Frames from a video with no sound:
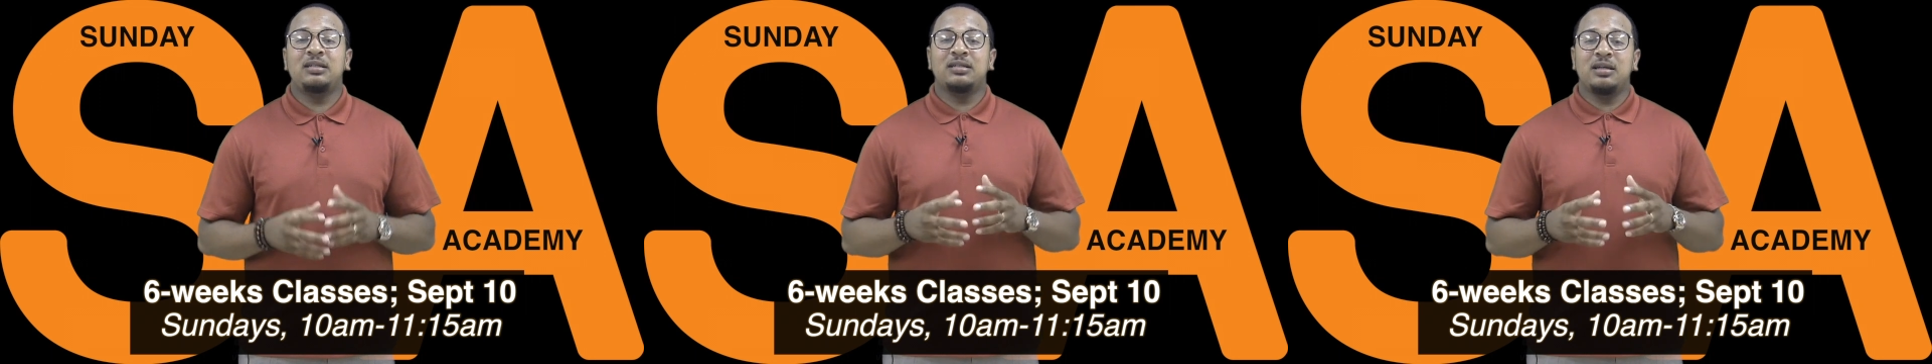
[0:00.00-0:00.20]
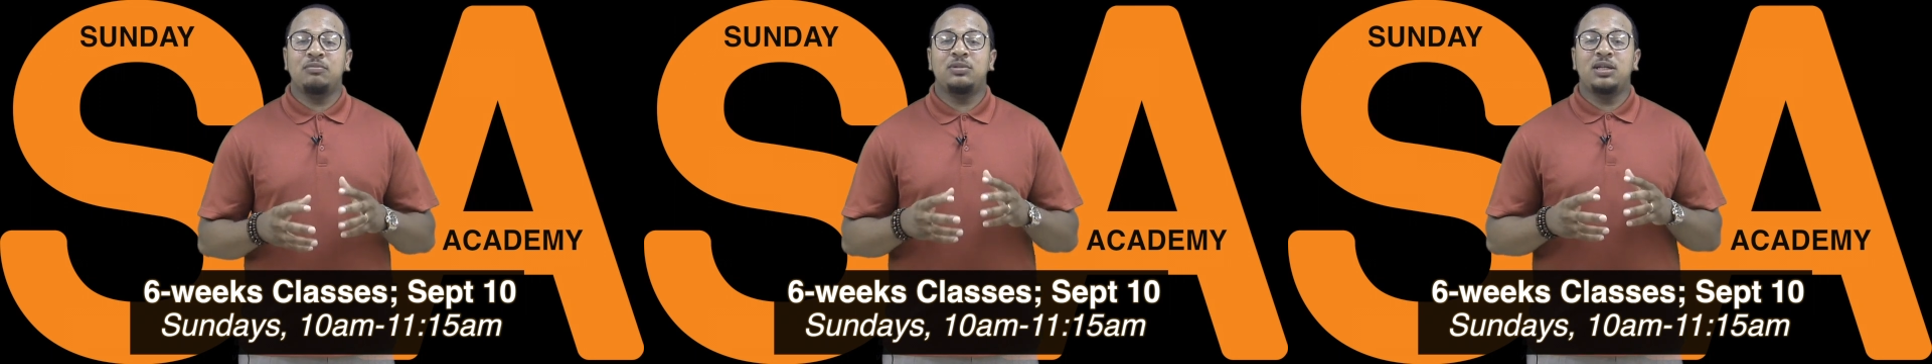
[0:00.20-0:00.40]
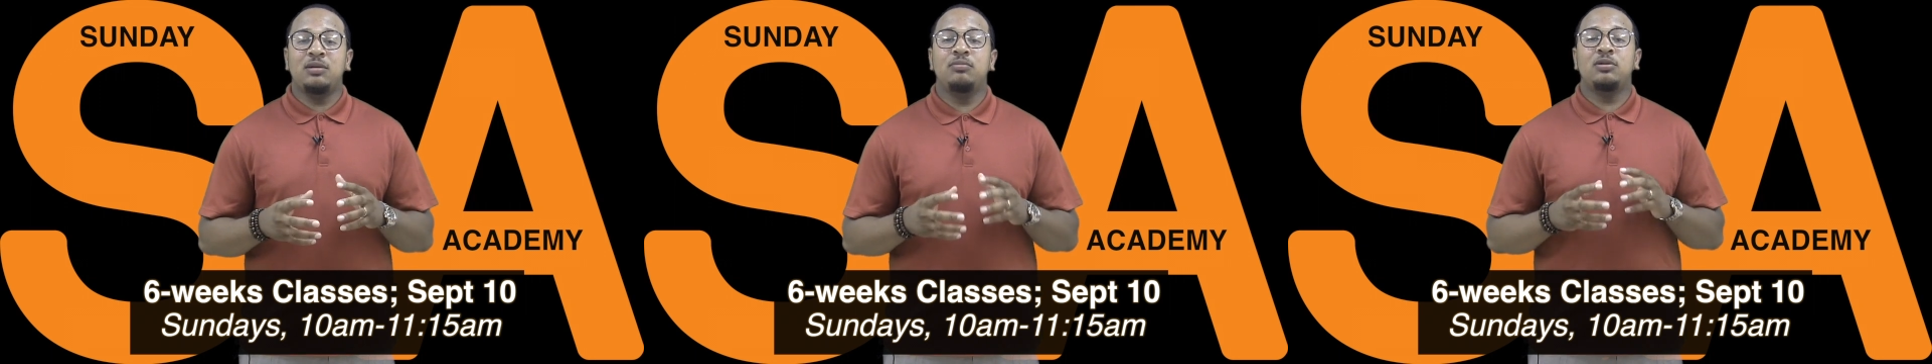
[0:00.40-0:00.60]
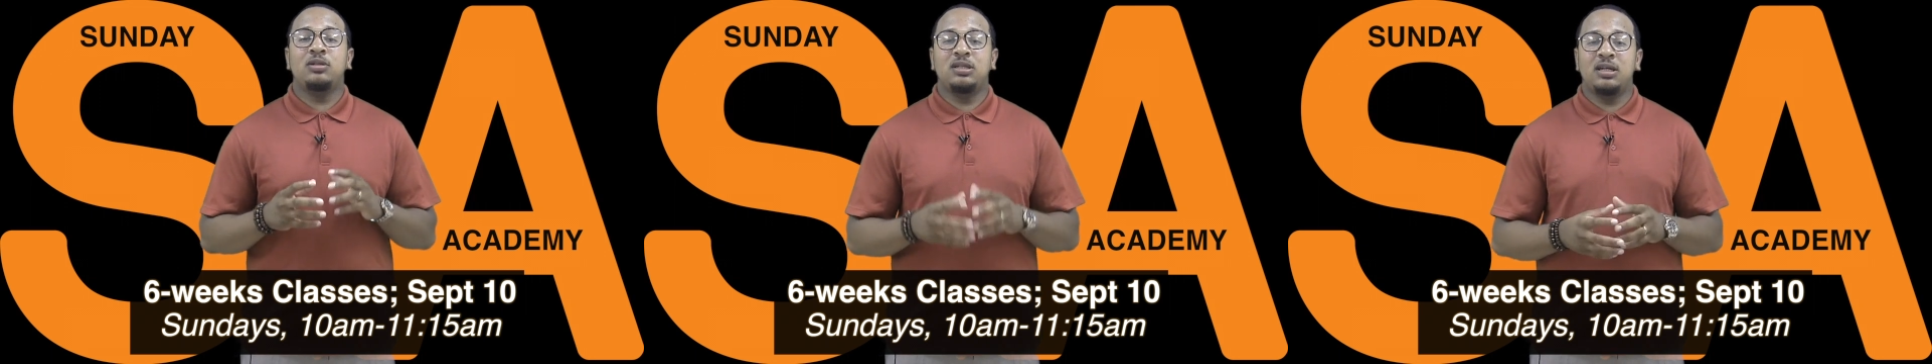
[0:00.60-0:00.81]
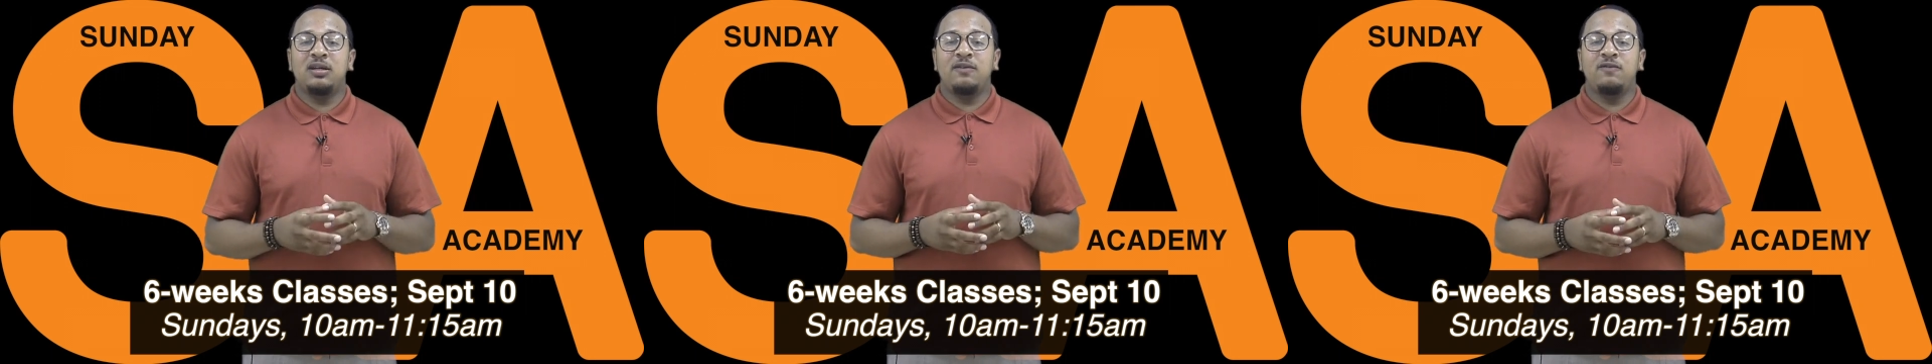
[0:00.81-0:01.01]
September
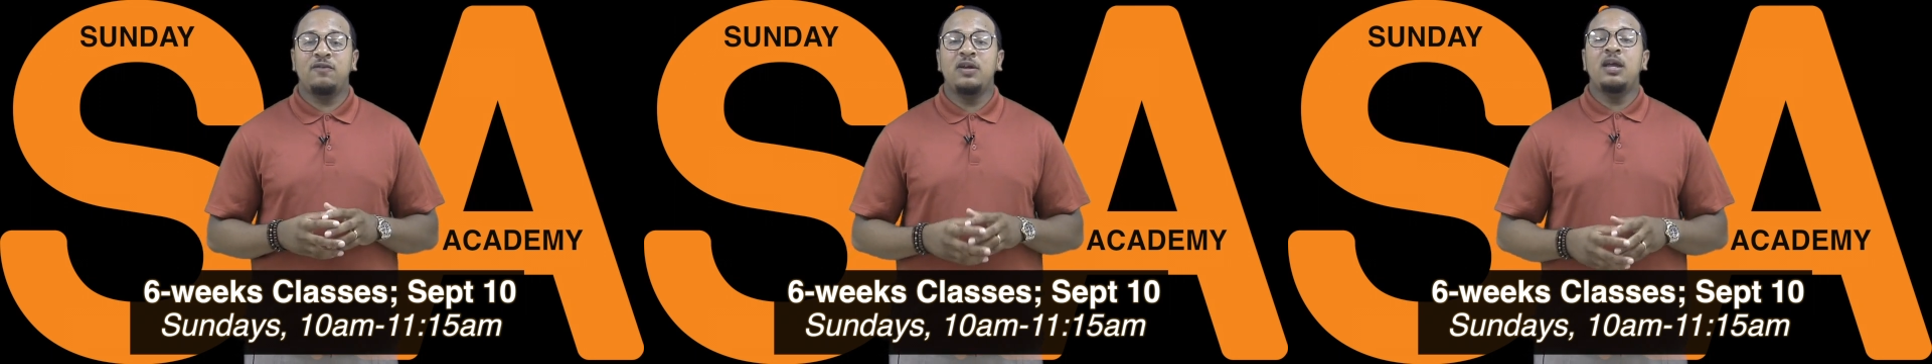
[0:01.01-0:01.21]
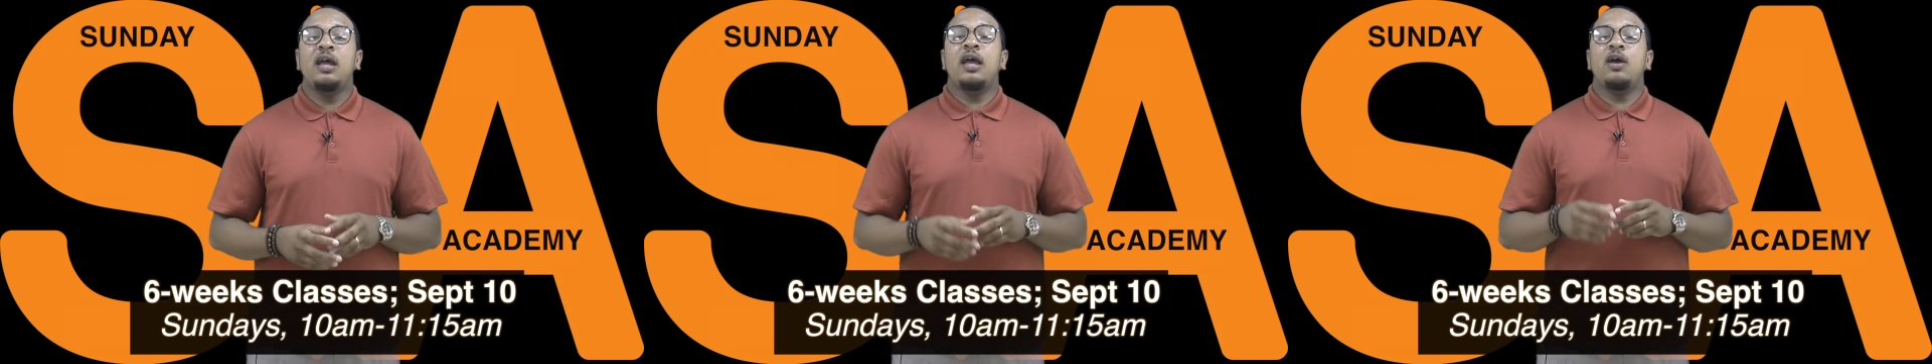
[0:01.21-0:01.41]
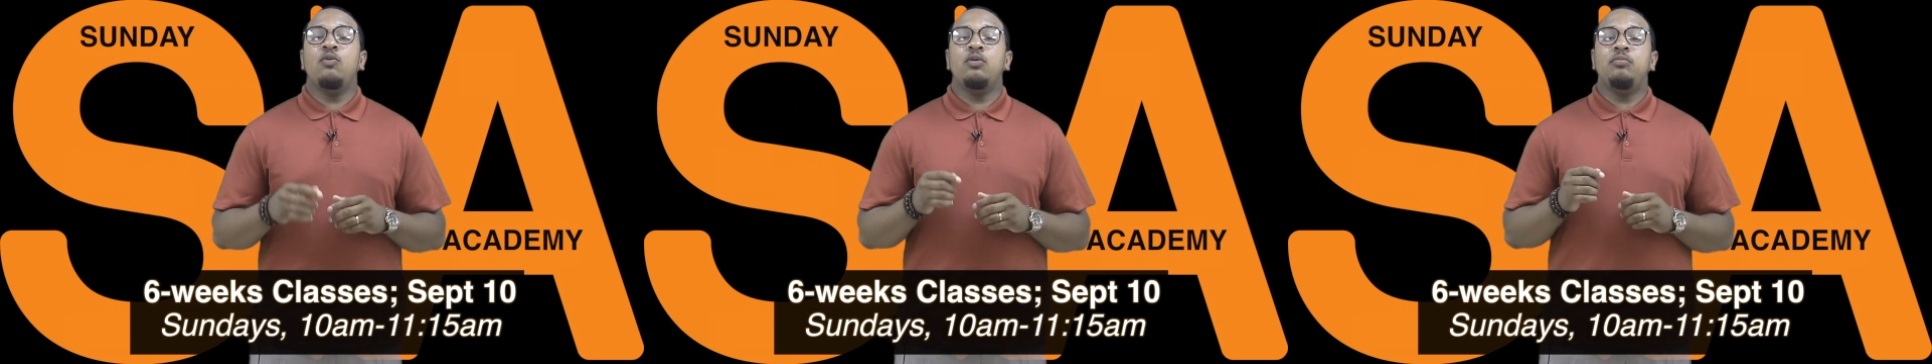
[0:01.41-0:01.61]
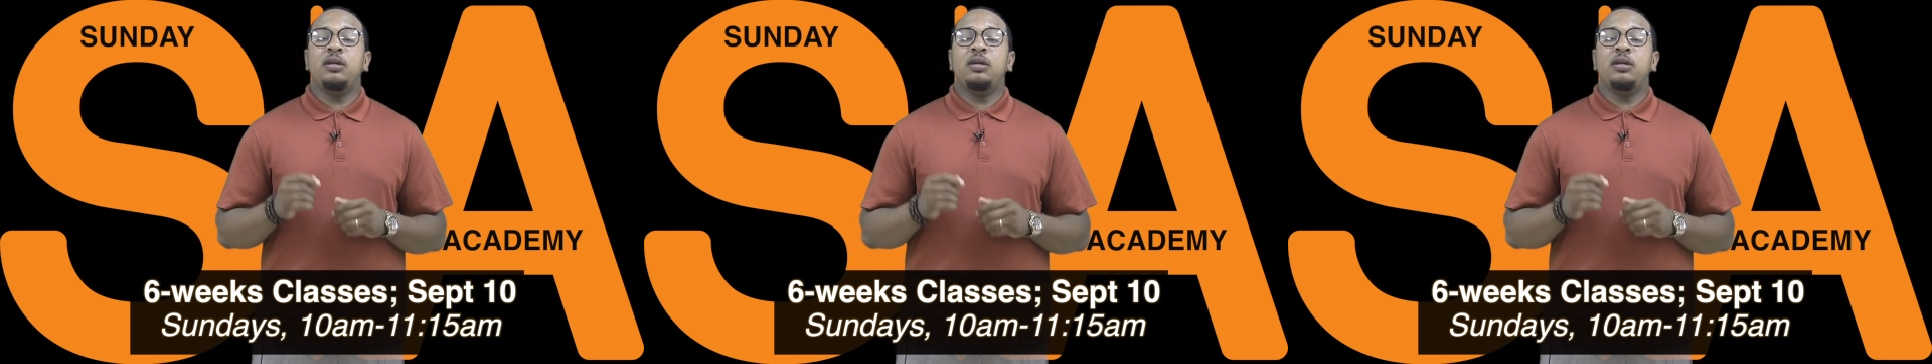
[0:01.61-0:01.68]
10th and will